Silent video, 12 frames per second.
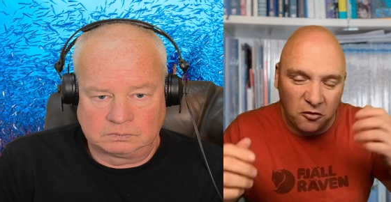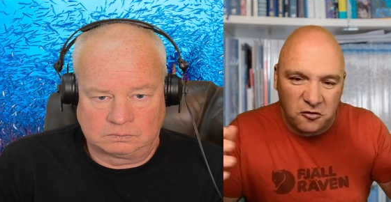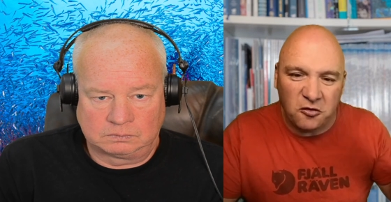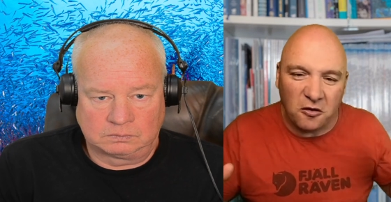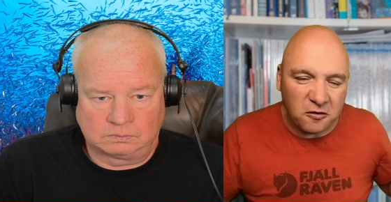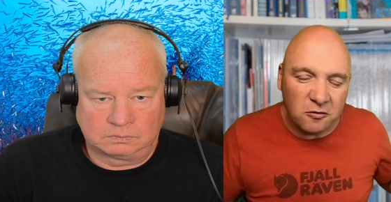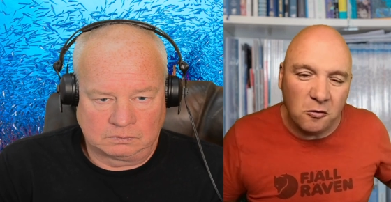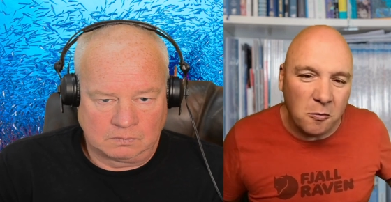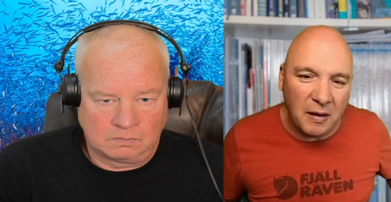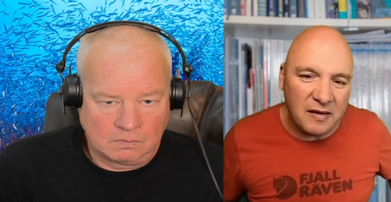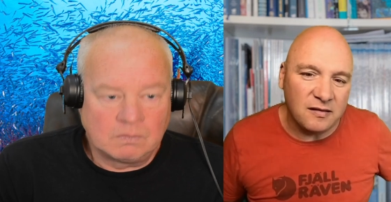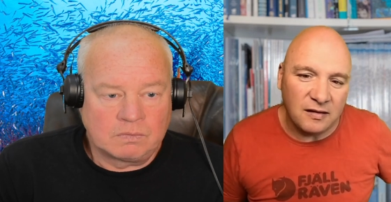Speaker 1: the shots are all
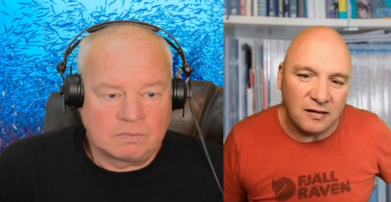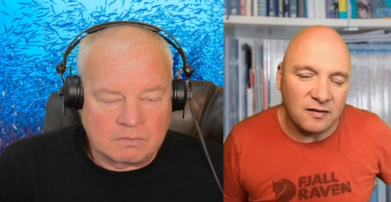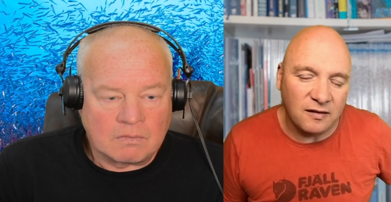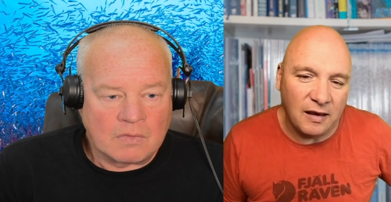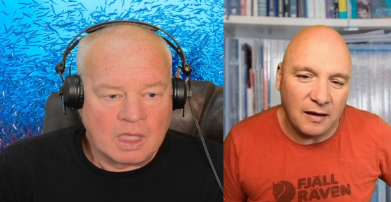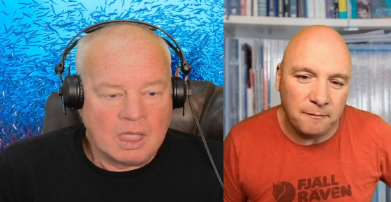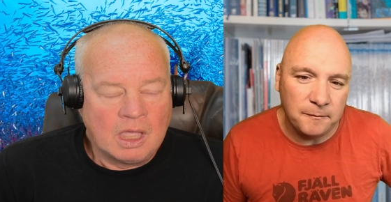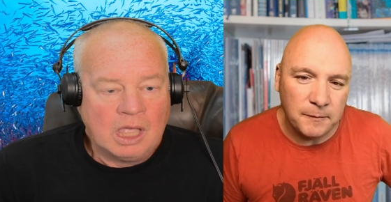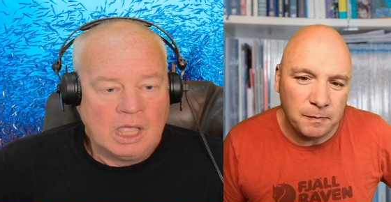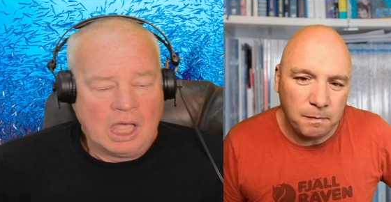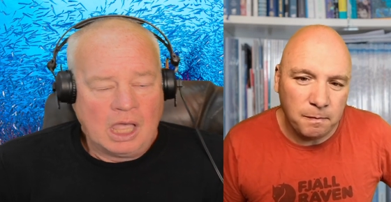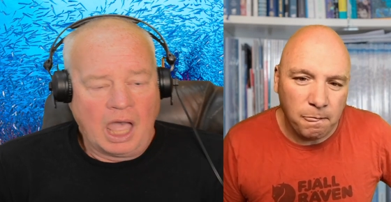basically the
Speaker 2: same.
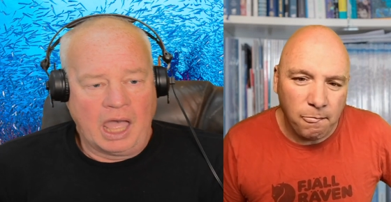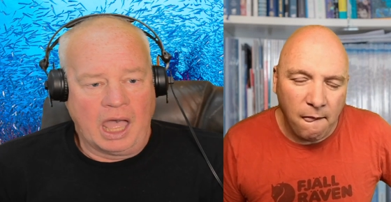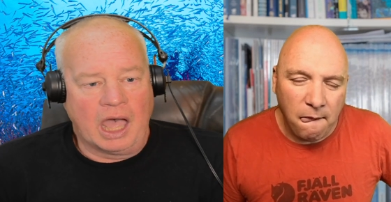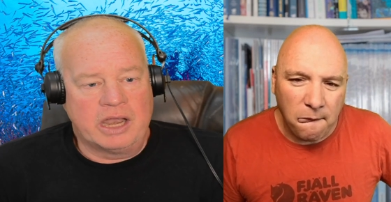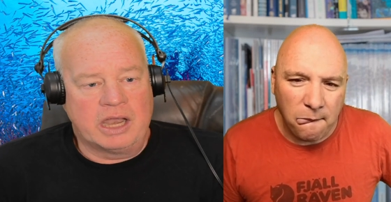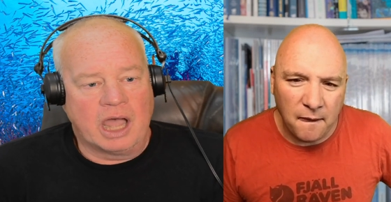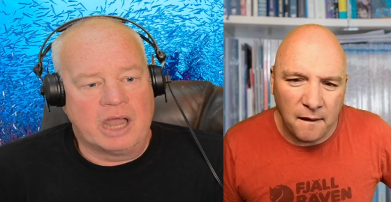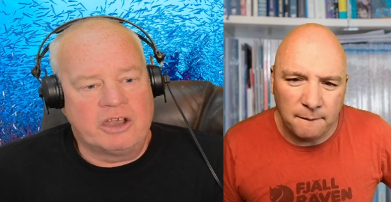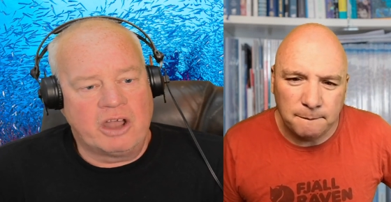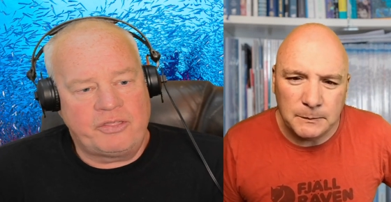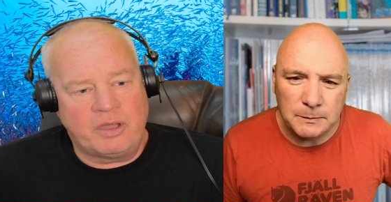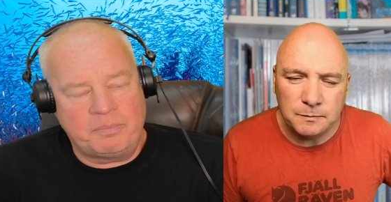
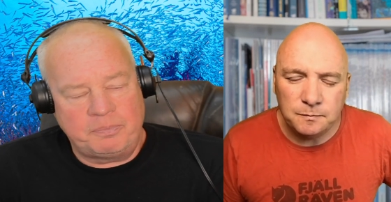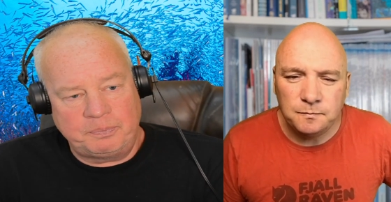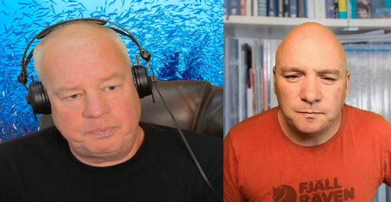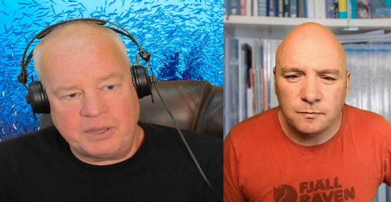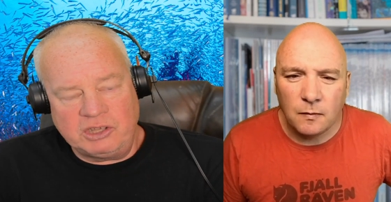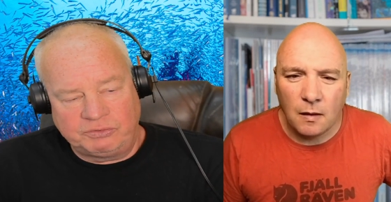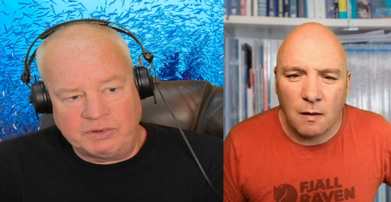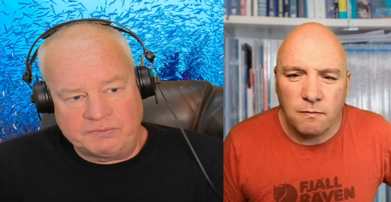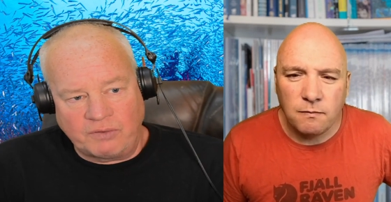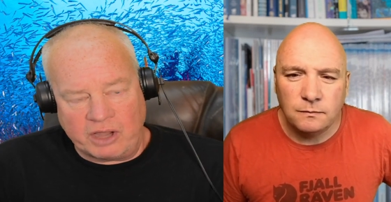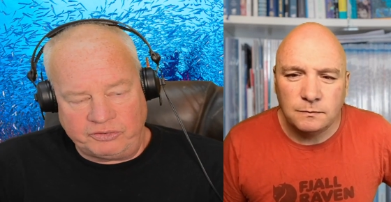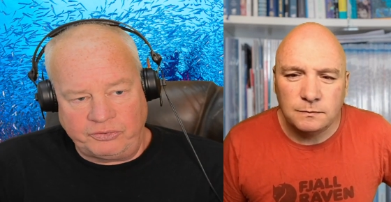Another
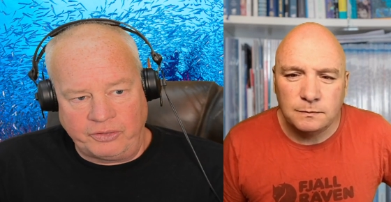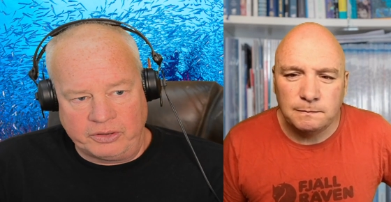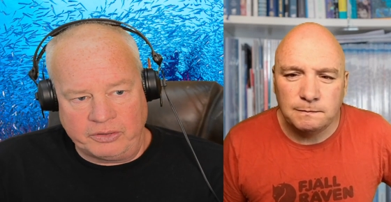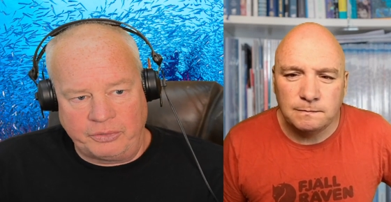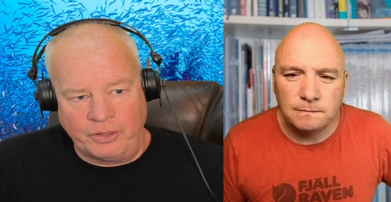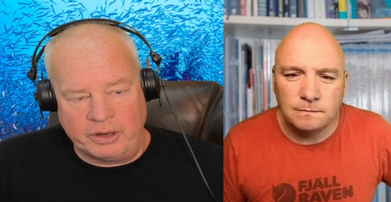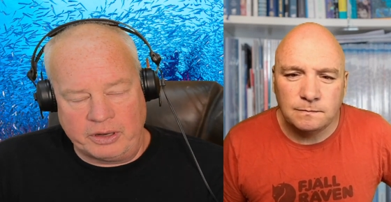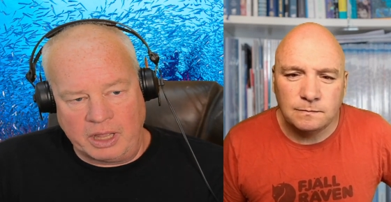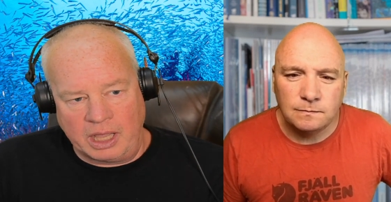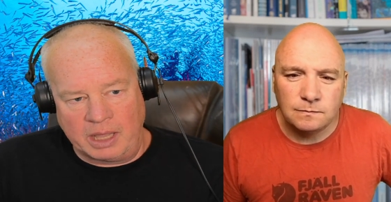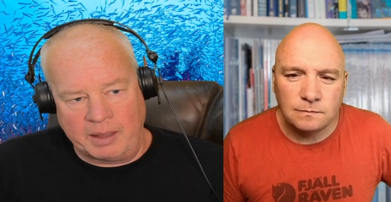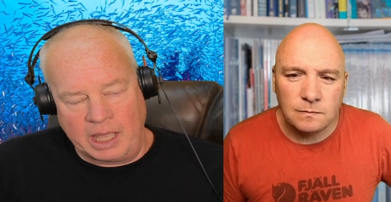piece of advice that
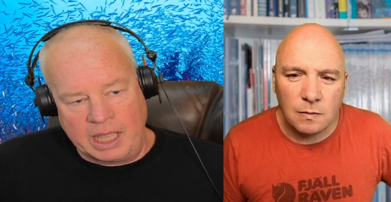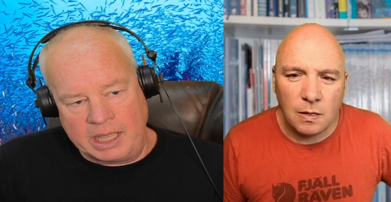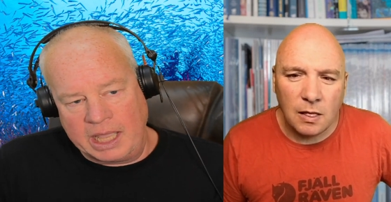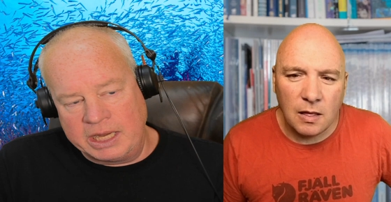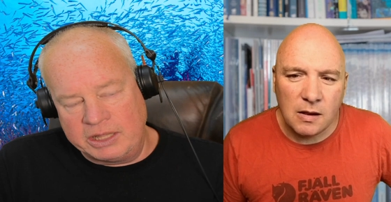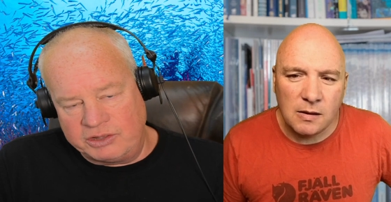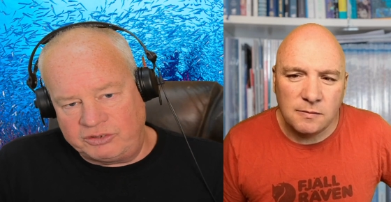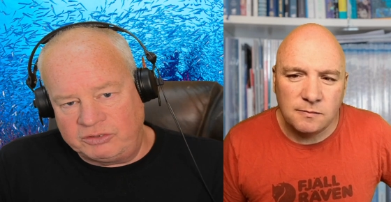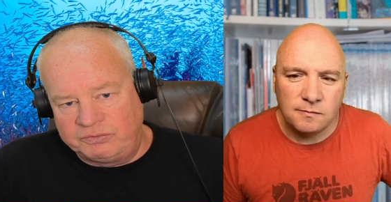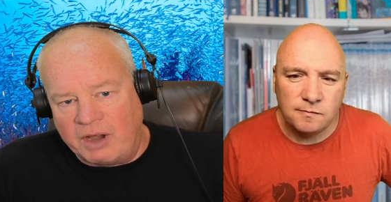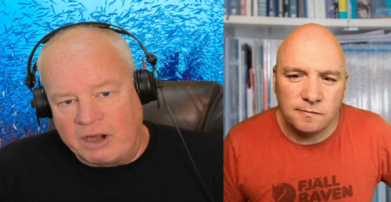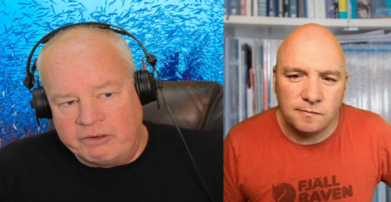that, uh, and
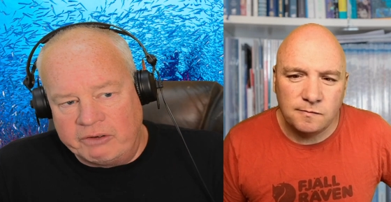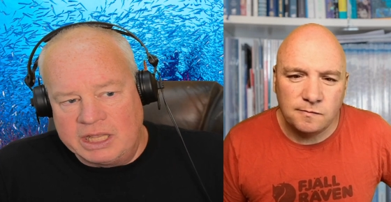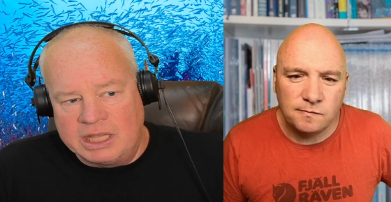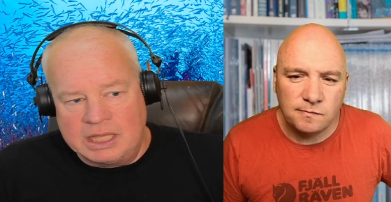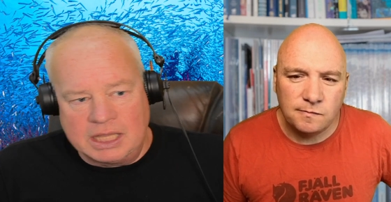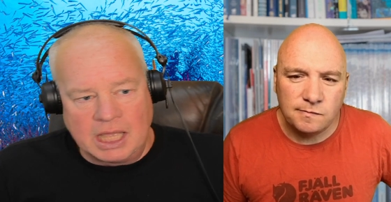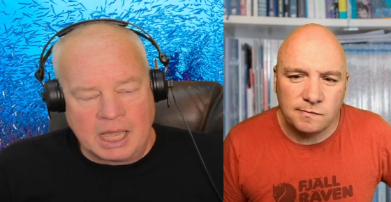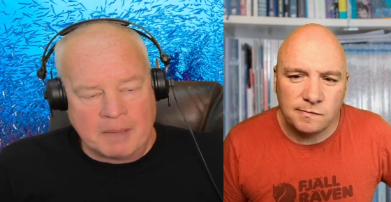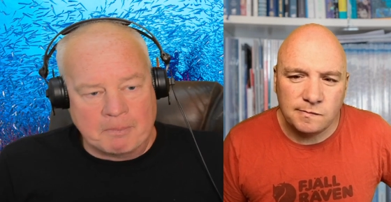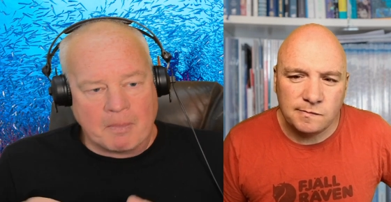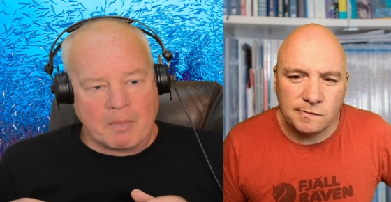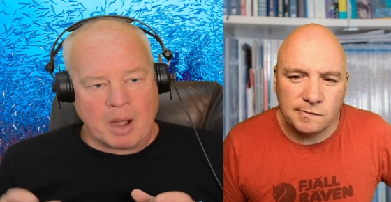this is very
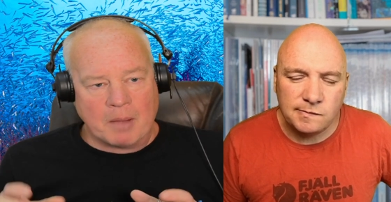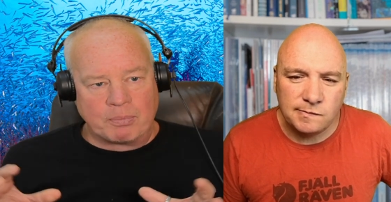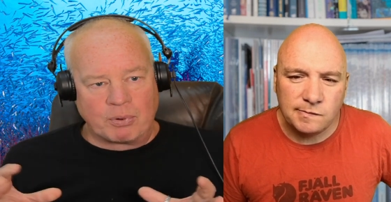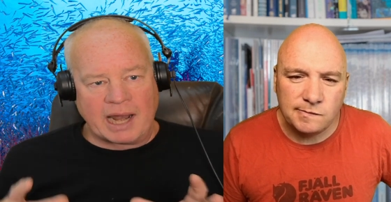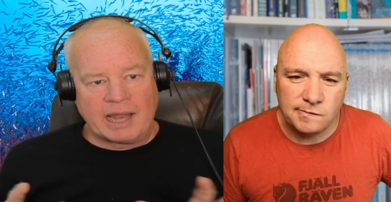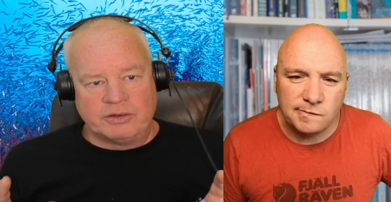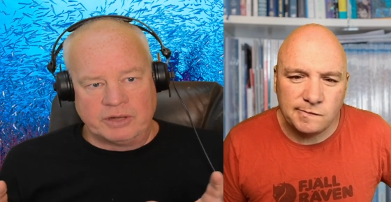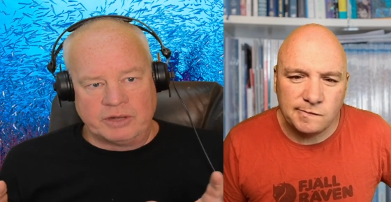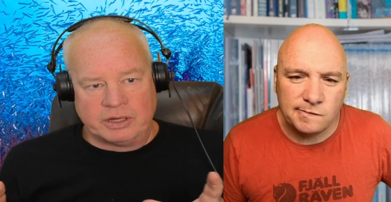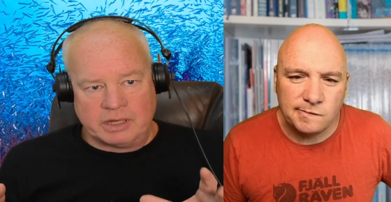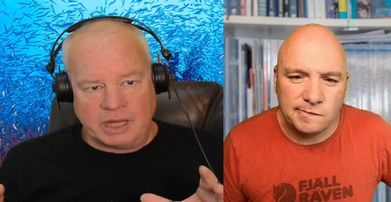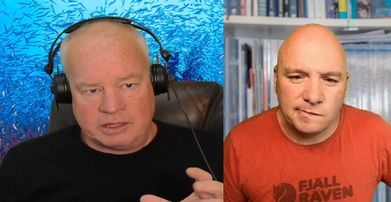um,
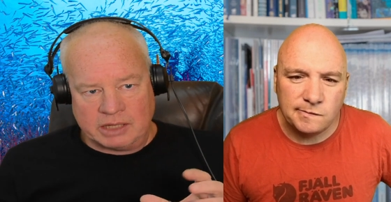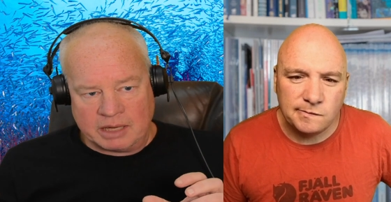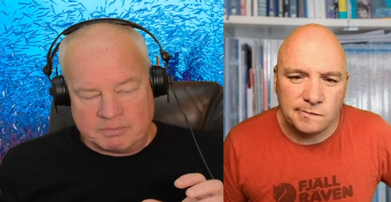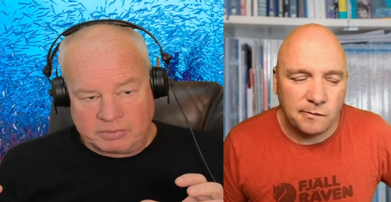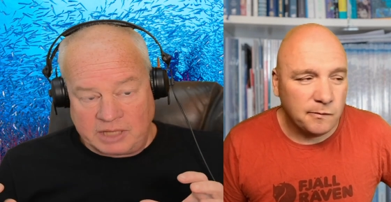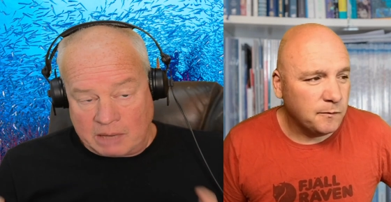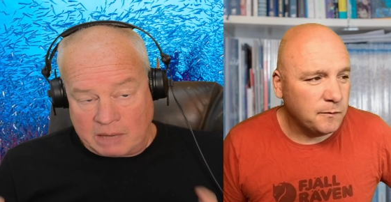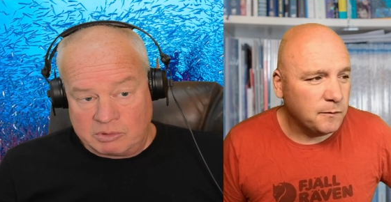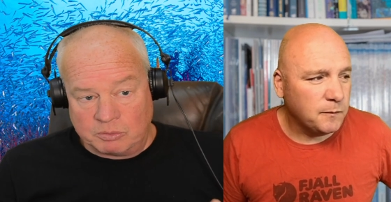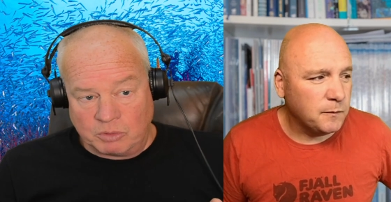brand and, and, and